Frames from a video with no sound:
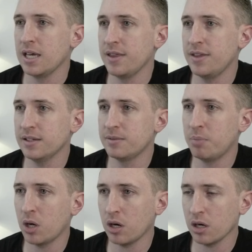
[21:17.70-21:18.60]
This
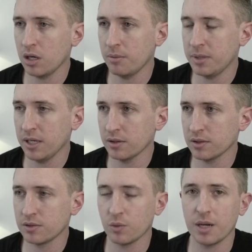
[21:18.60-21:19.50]
bar
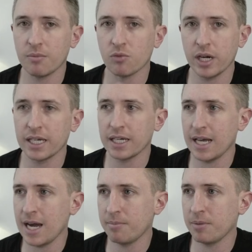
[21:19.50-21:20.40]
appears when I'm running an
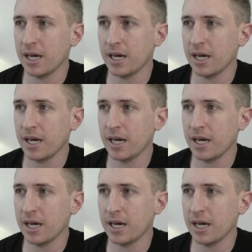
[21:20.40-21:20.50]
app.